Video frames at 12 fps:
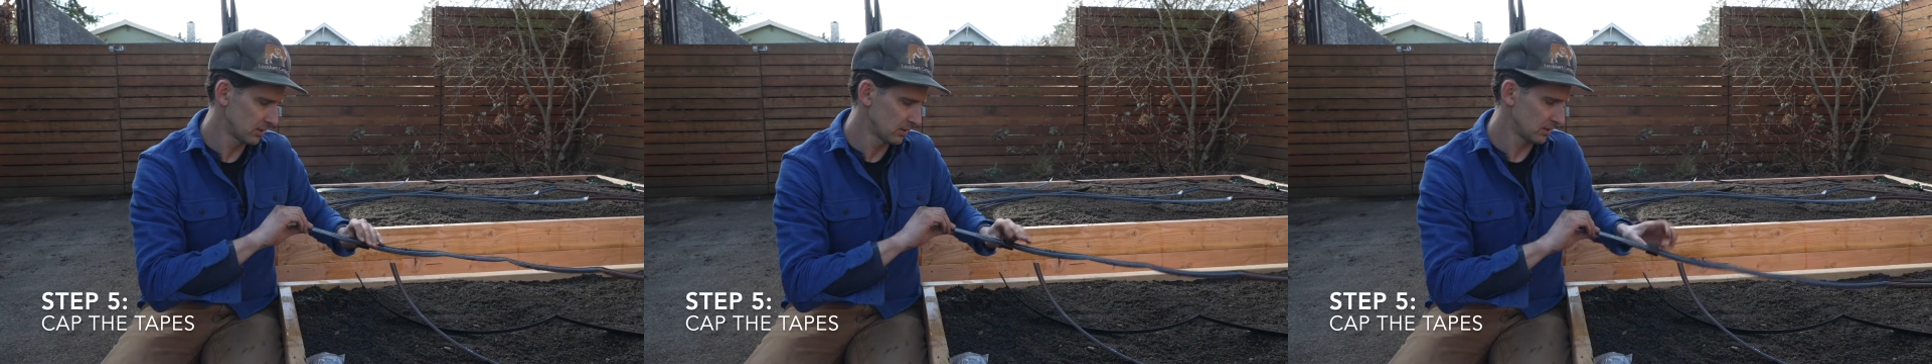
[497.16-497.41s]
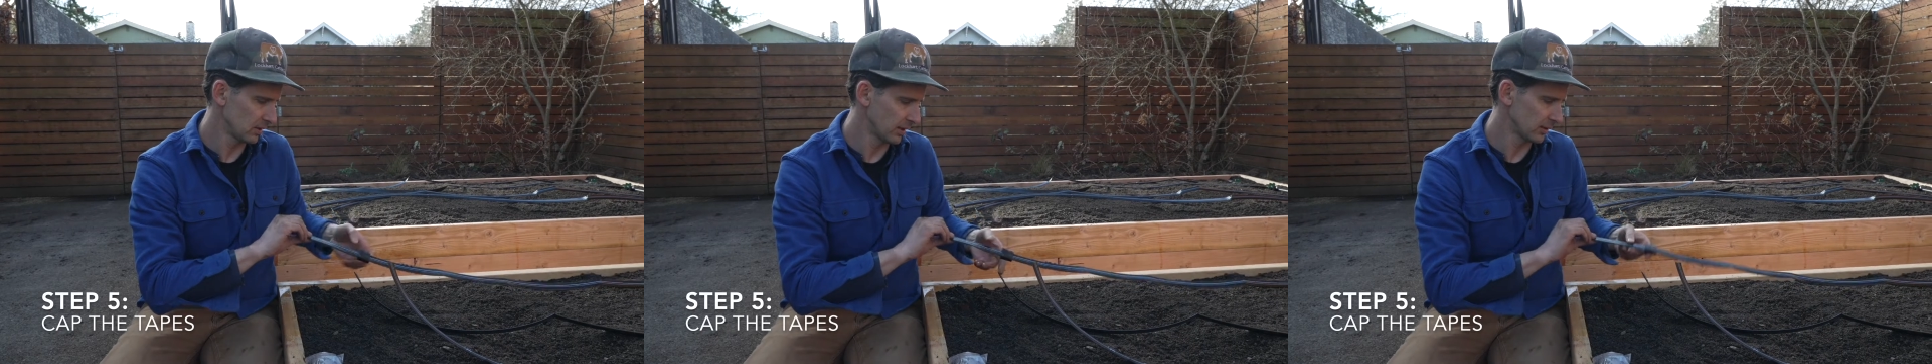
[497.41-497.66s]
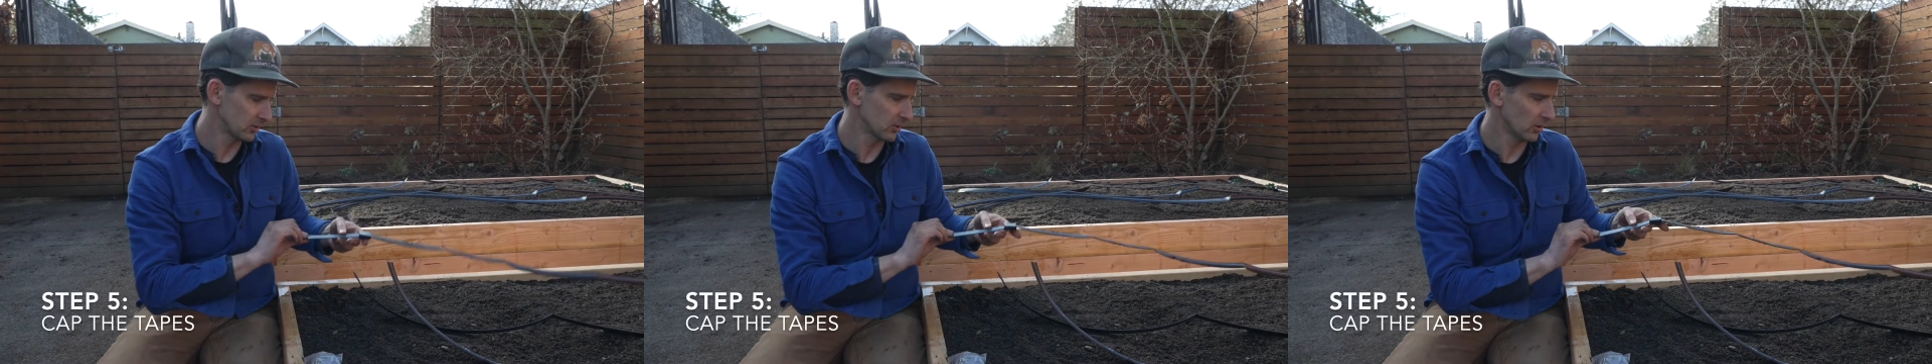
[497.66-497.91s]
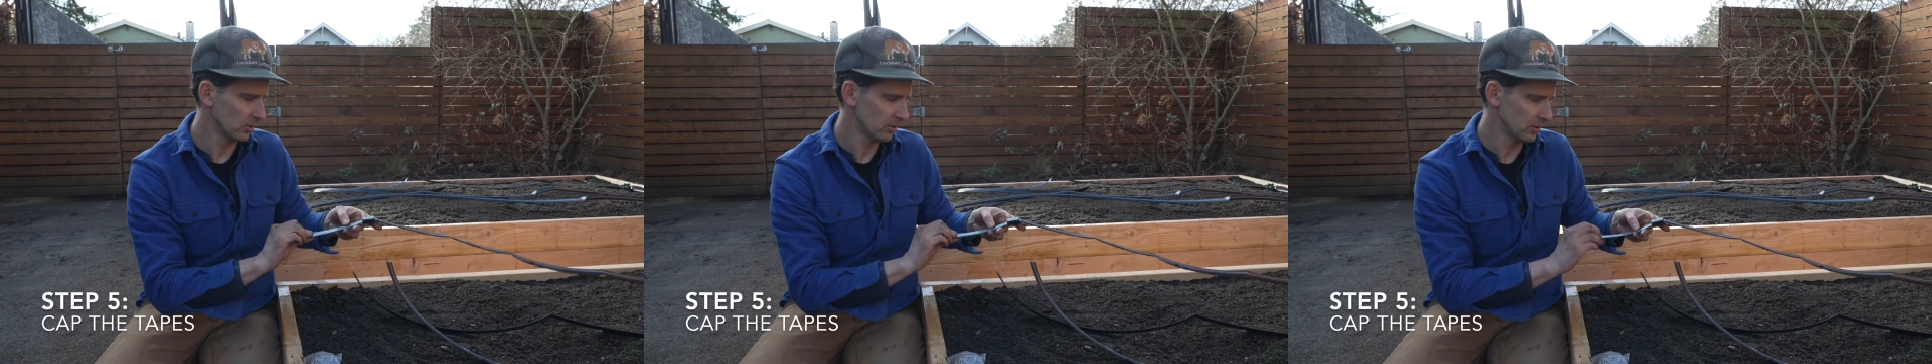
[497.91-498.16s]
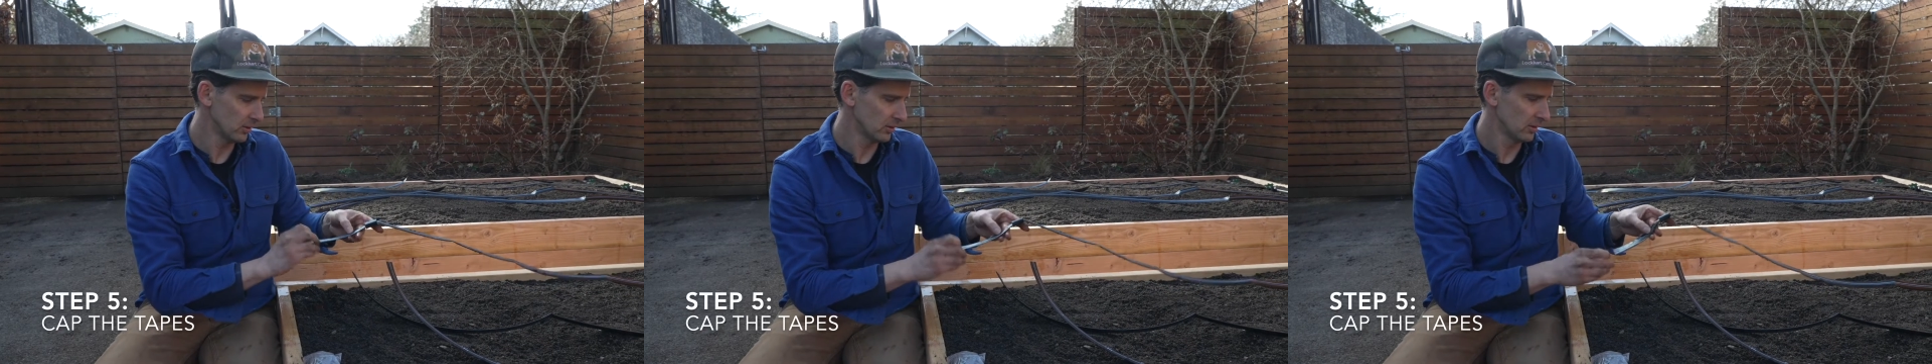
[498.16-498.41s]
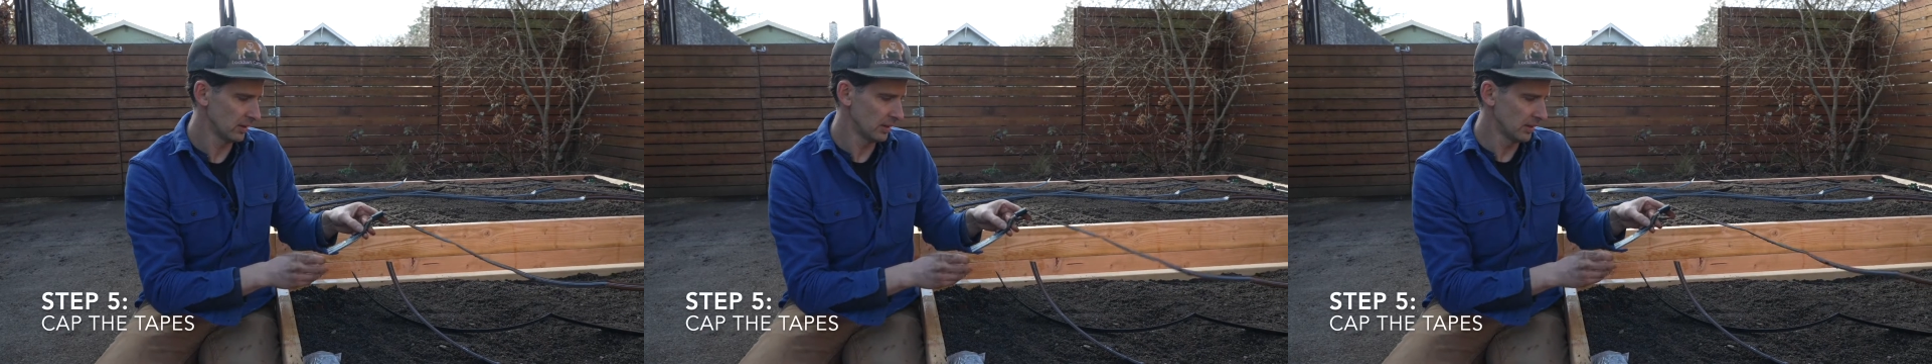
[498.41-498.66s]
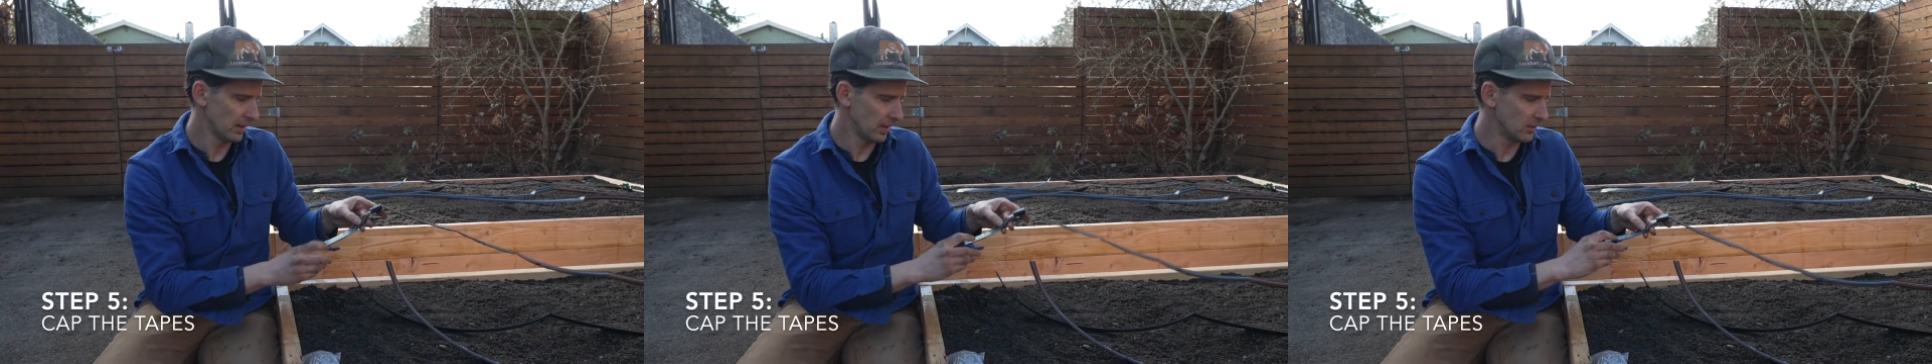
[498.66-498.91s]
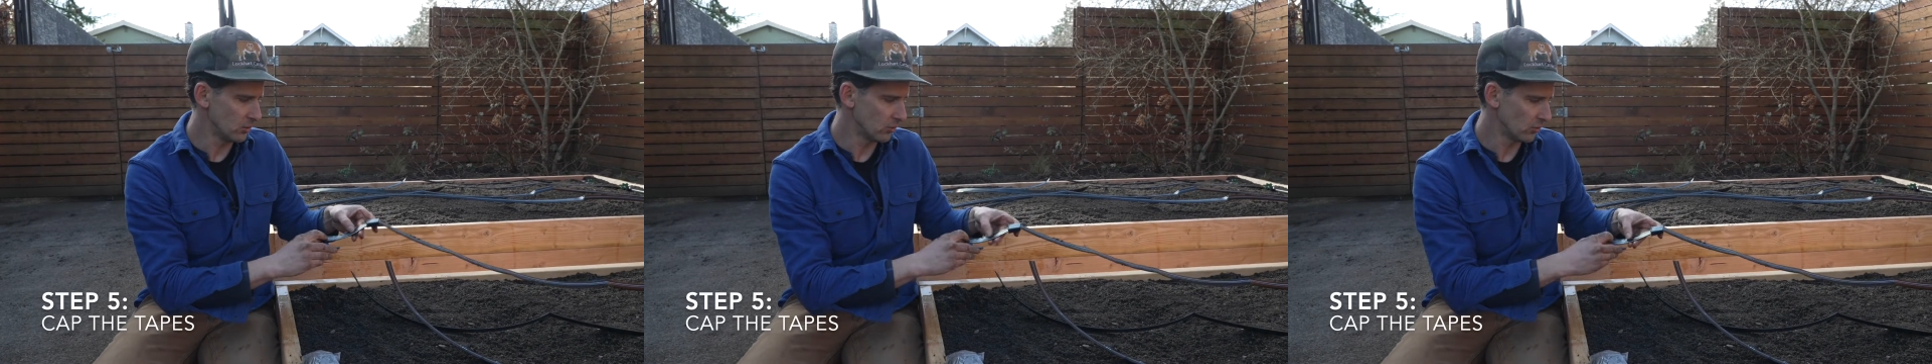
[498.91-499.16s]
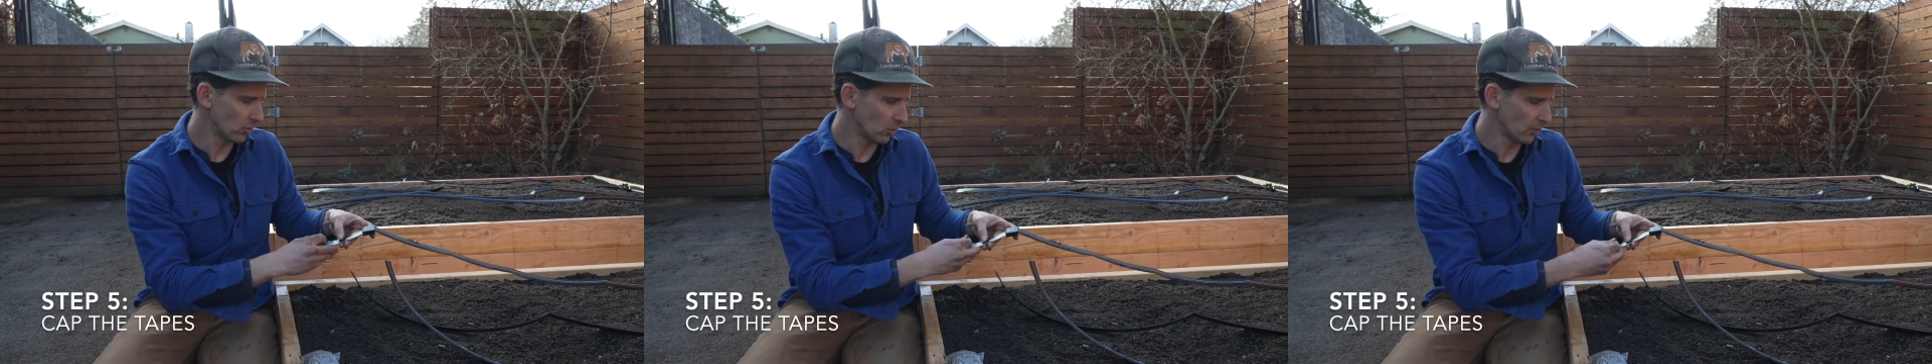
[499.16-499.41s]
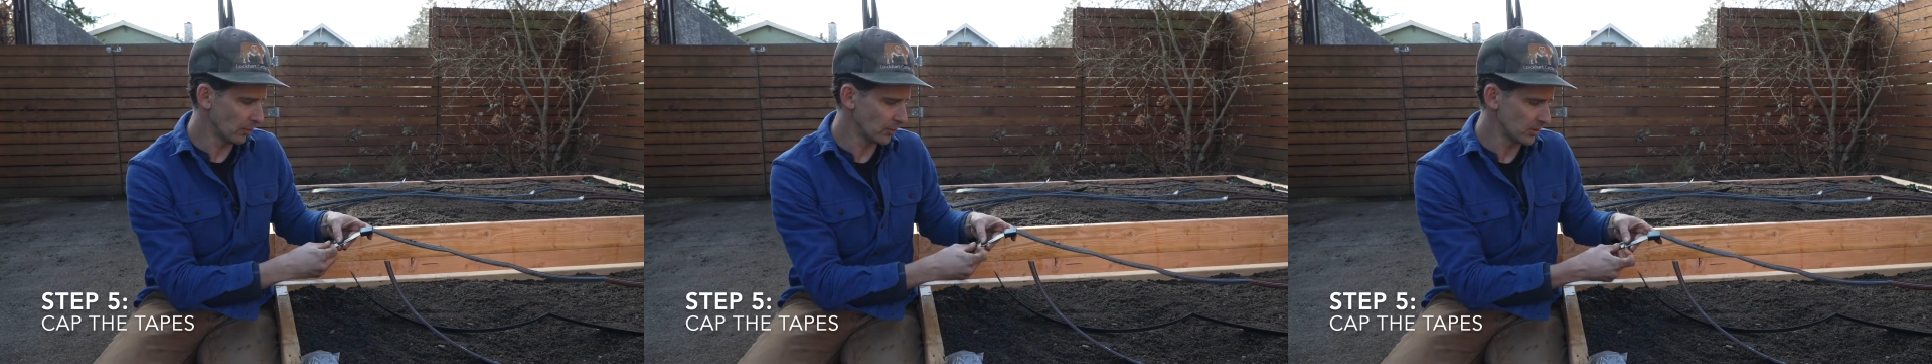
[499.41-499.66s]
like so, and you fold up